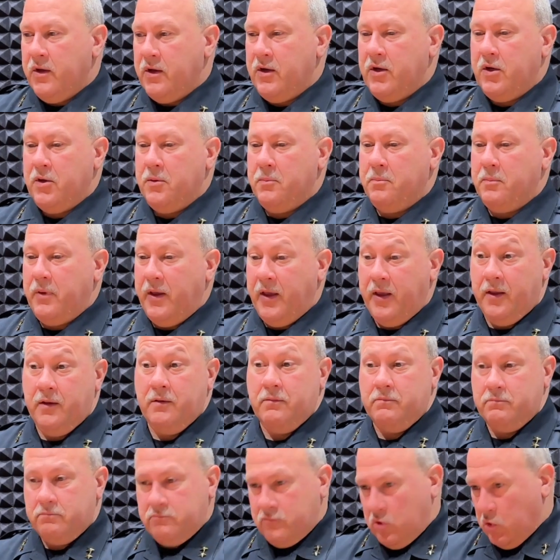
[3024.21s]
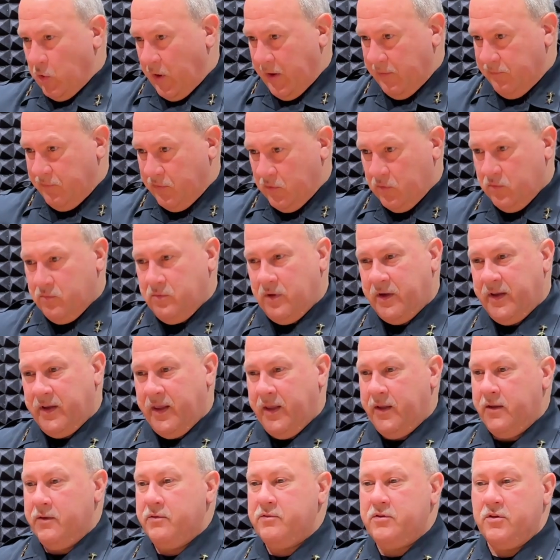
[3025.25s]
And grateful
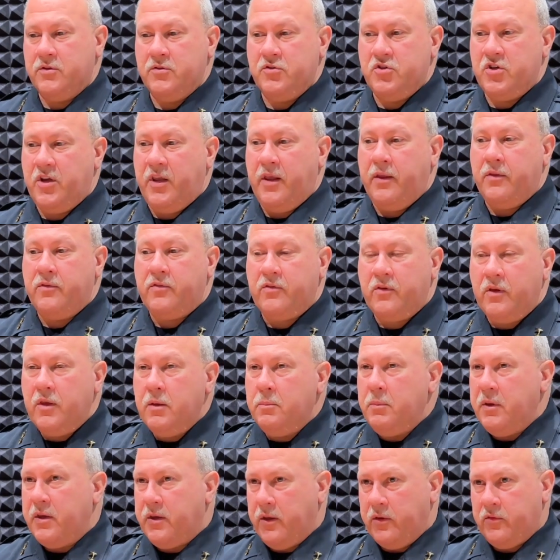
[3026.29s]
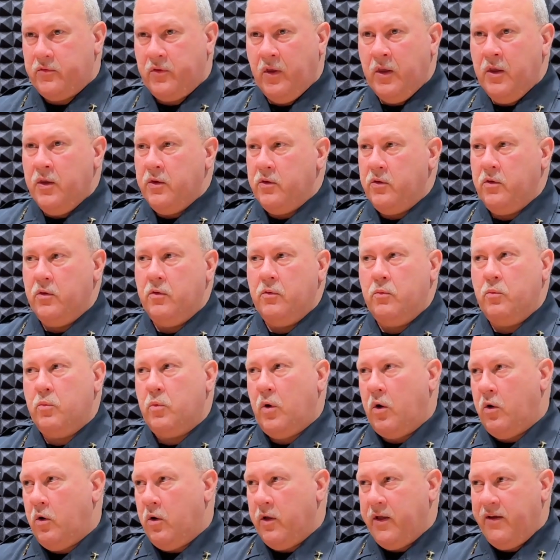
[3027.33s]
again to GNC because you
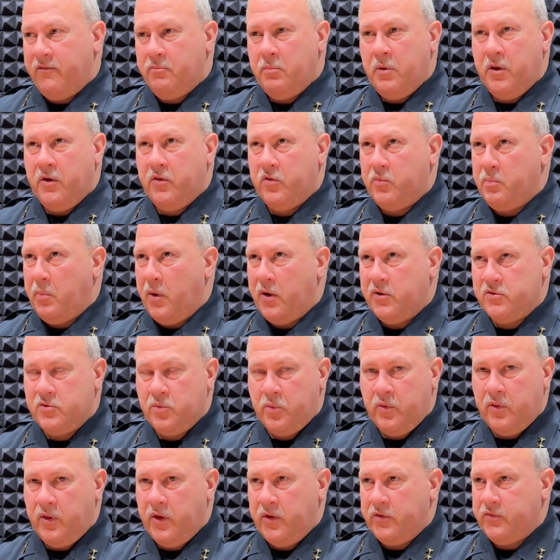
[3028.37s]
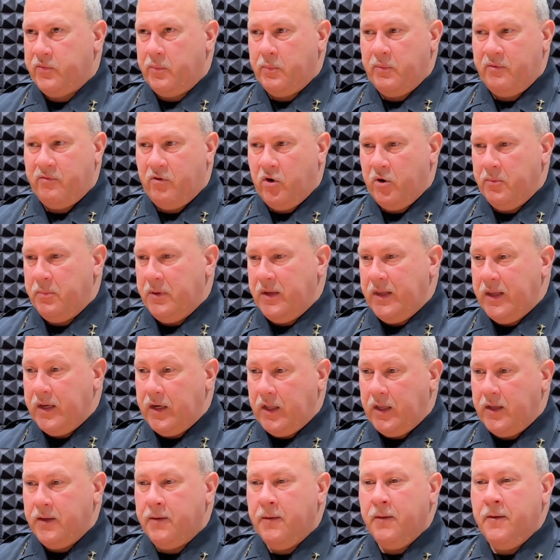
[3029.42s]
all have been a sponsor with us from the very
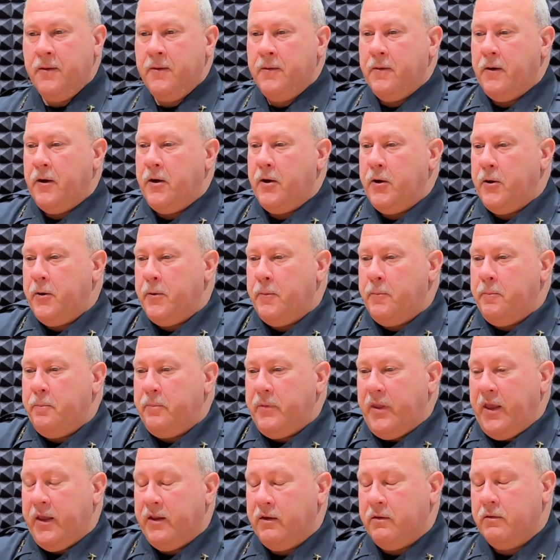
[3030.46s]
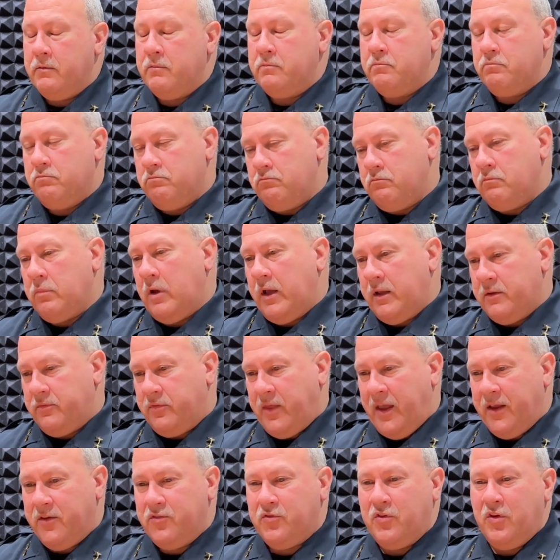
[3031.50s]
beginning. And
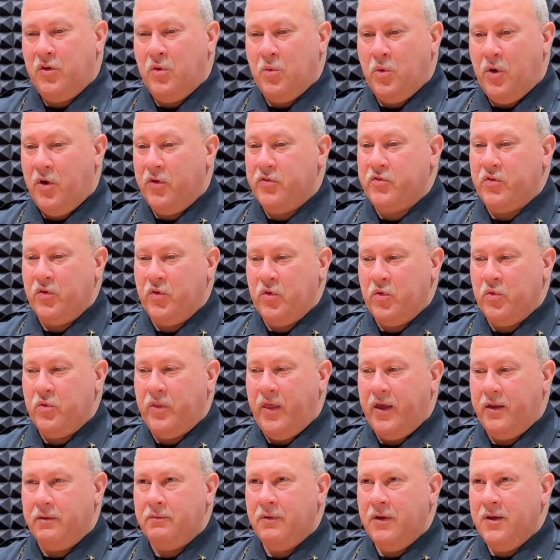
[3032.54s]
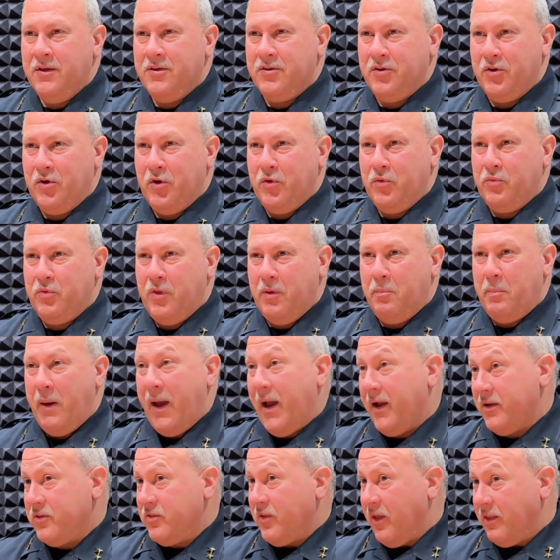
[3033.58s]
thanks to you also that, the
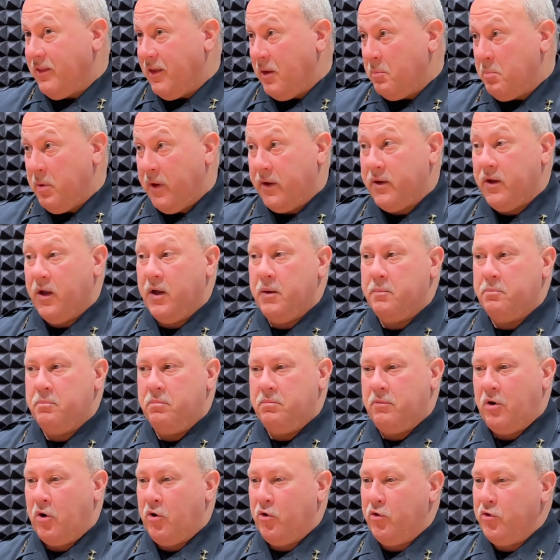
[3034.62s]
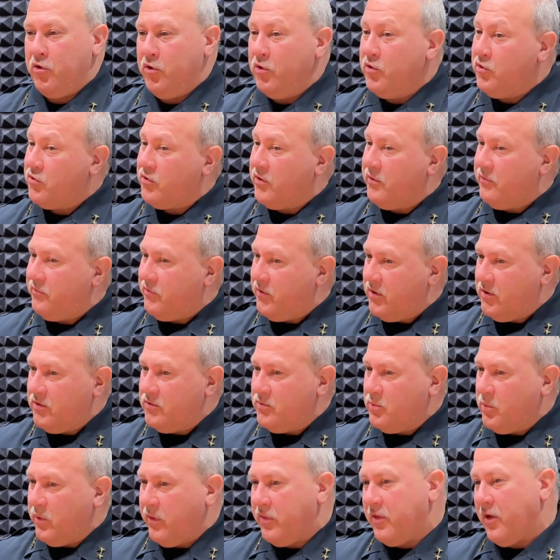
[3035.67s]
bags that they pick up are usually filled
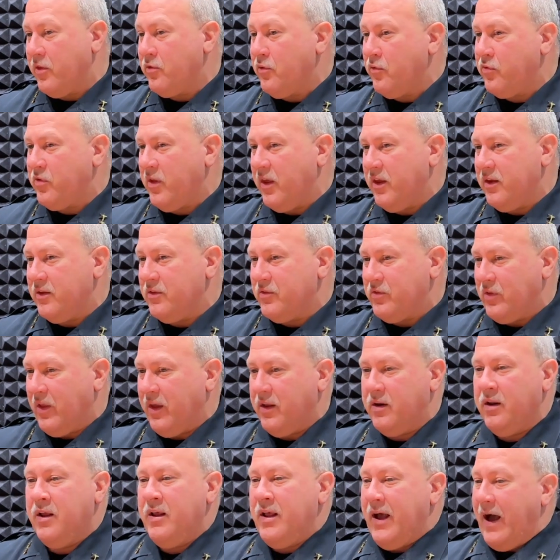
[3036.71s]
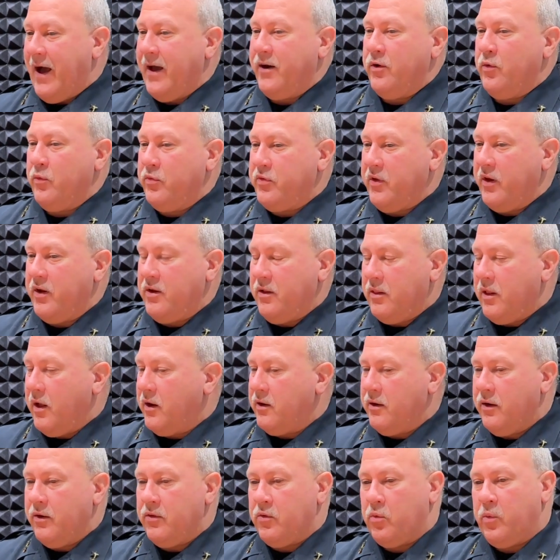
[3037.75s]
with other things that I don't think a lot
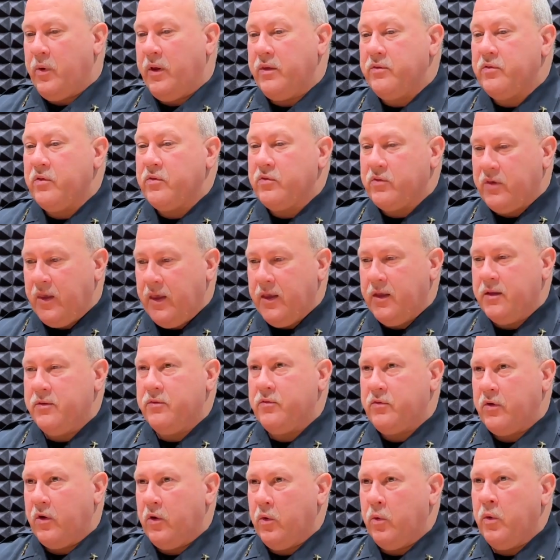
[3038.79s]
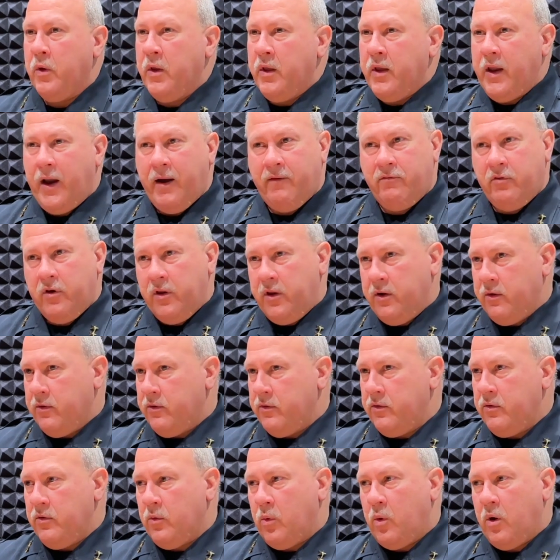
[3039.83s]
of other races get. So every year
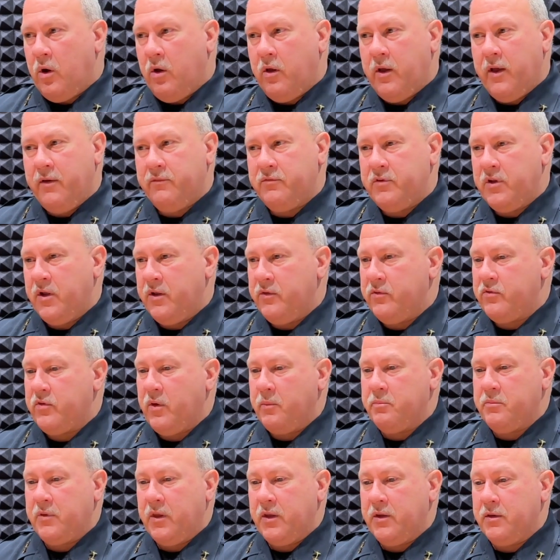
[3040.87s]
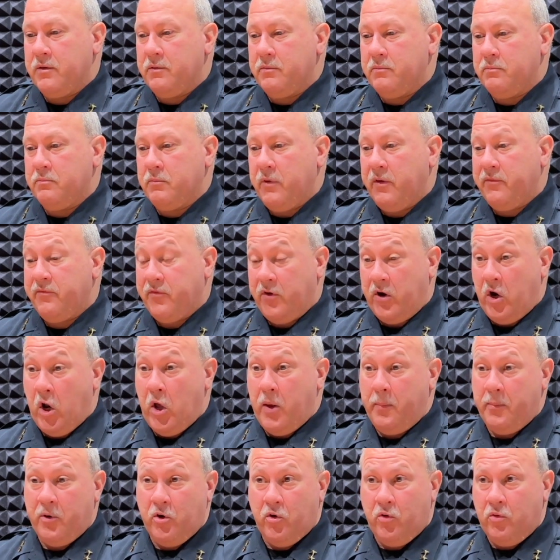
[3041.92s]
you all have done something
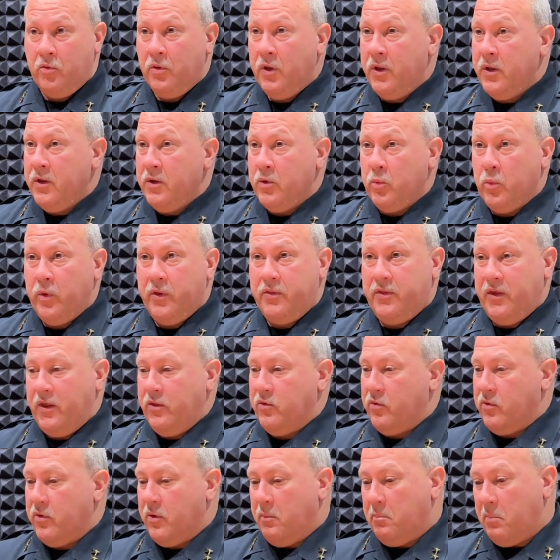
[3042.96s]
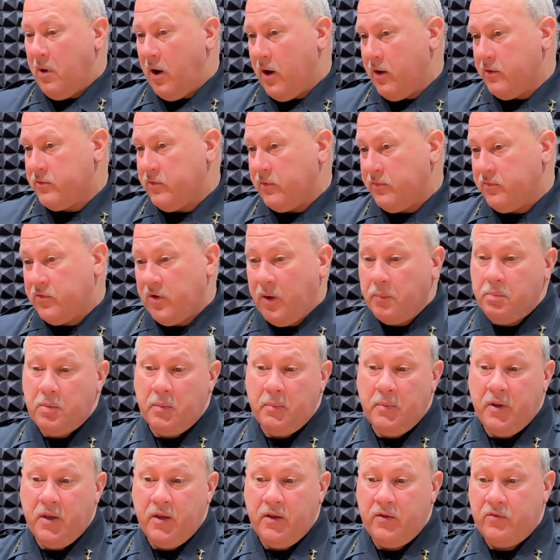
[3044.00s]
phenomenal with either a box of
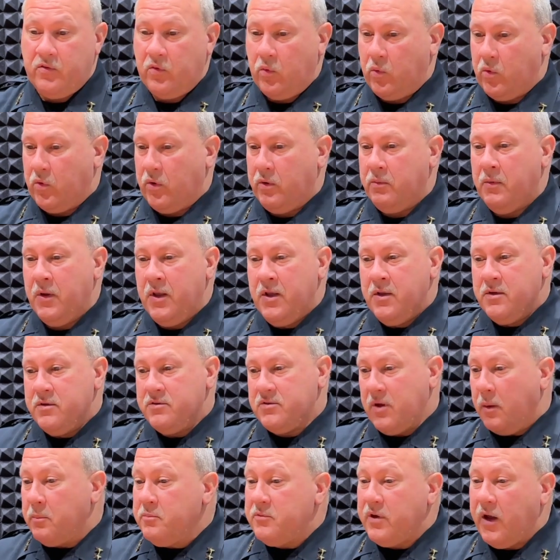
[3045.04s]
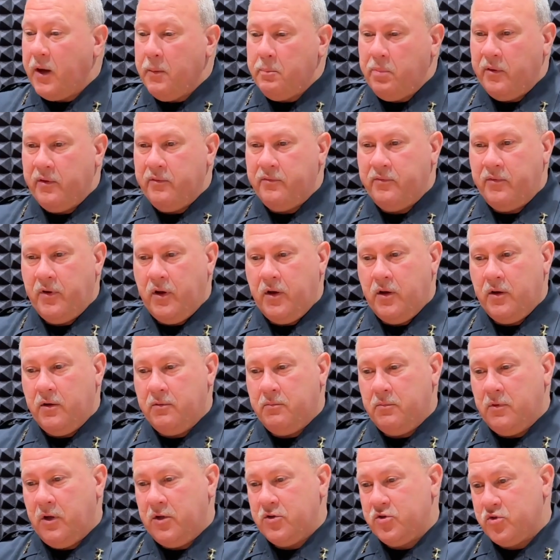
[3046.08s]
supplements or some type of a
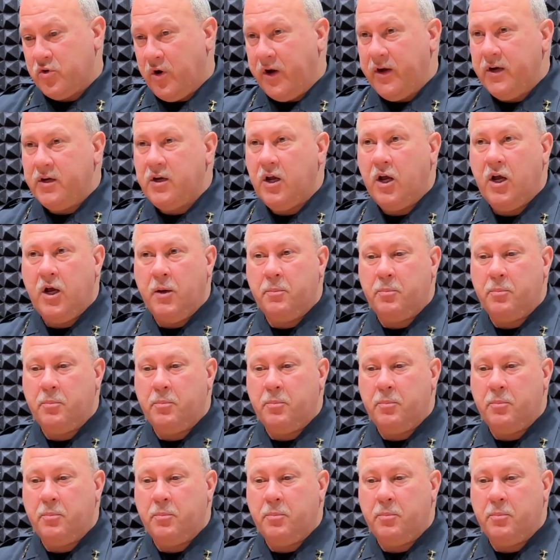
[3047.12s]
drink cup